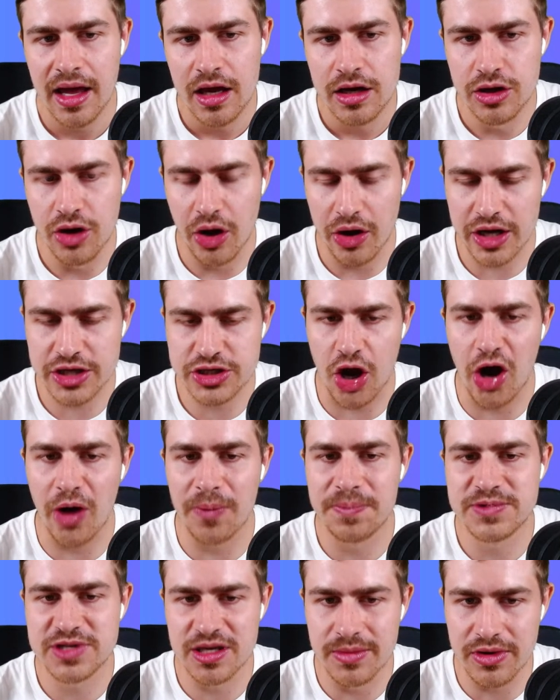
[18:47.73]
Not as
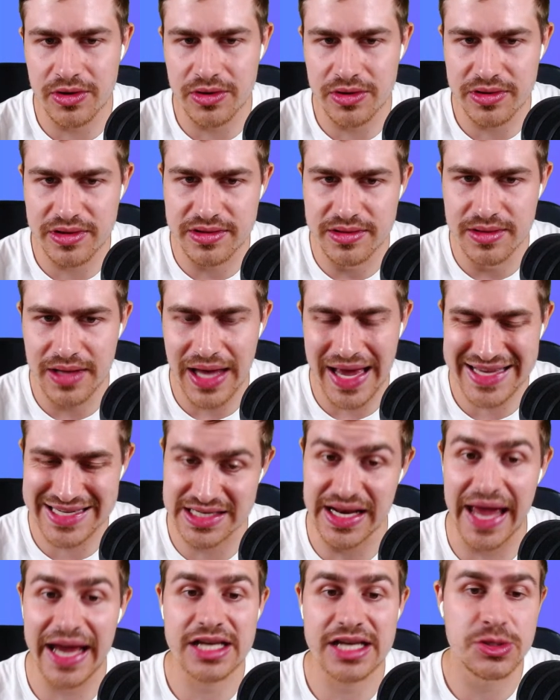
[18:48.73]
optimal as
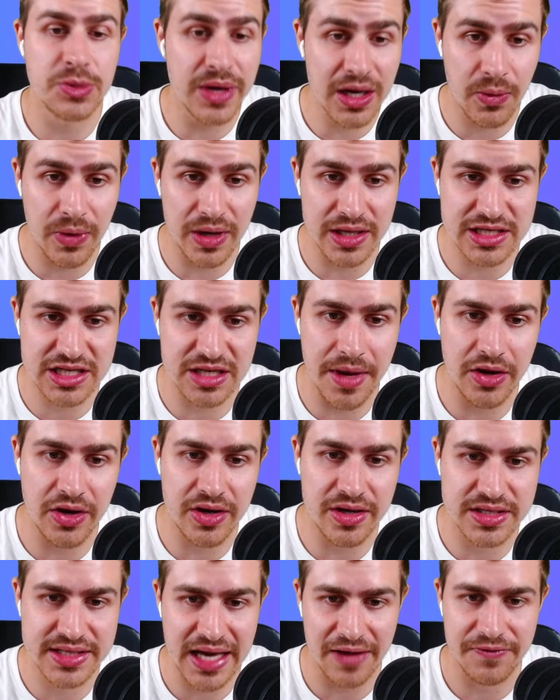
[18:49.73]
next week when Semenyo
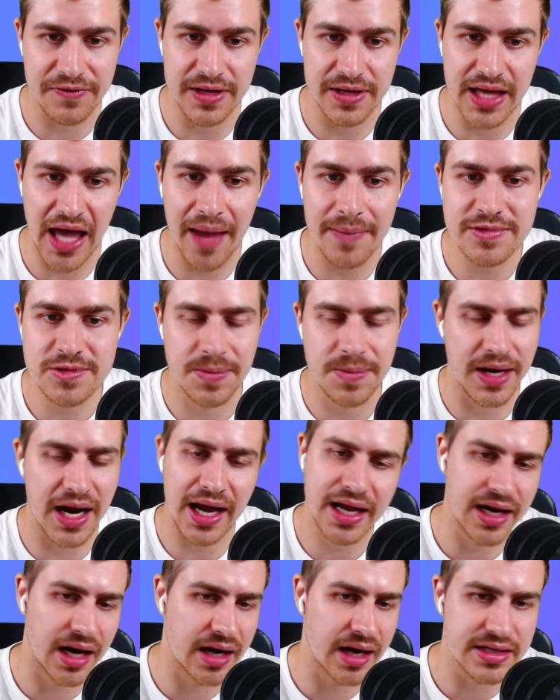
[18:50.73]
has tougher games, but I
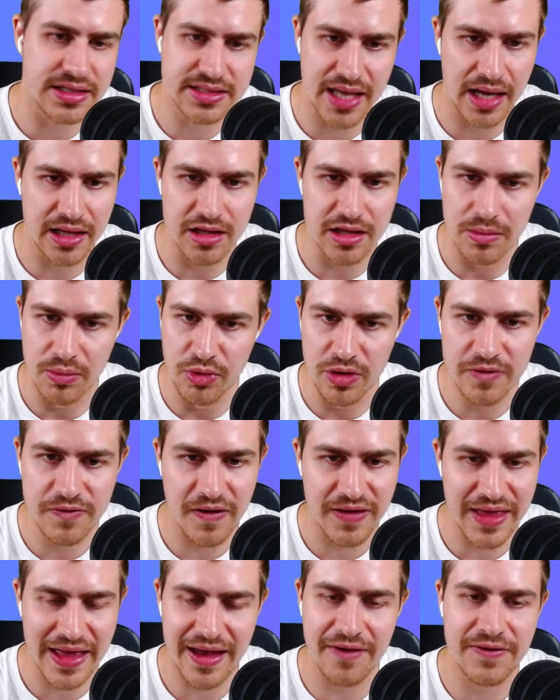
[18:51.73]
can understand the move.
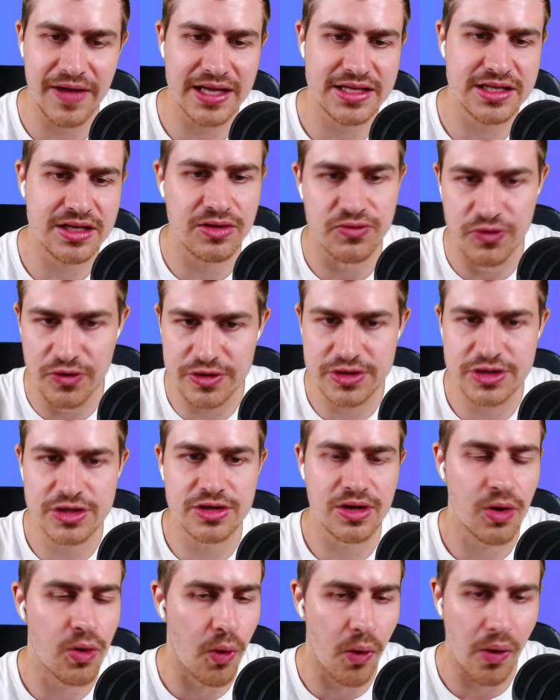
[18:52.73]
If that's a route to
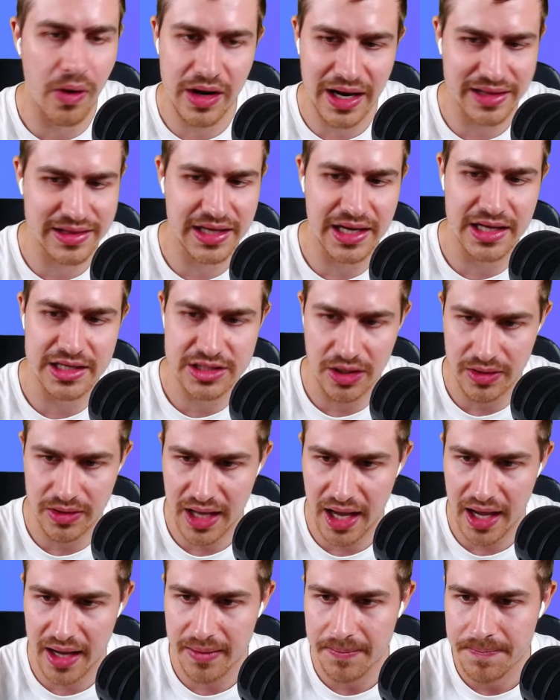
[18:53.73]
Gordon, I think it's
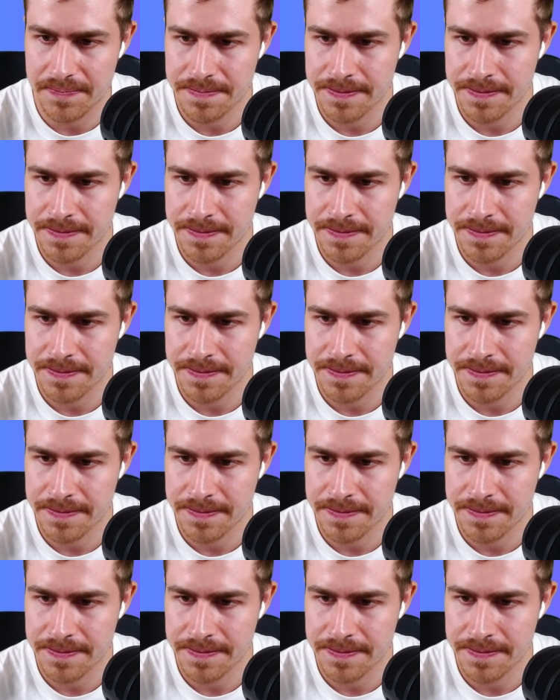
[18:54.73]
okay.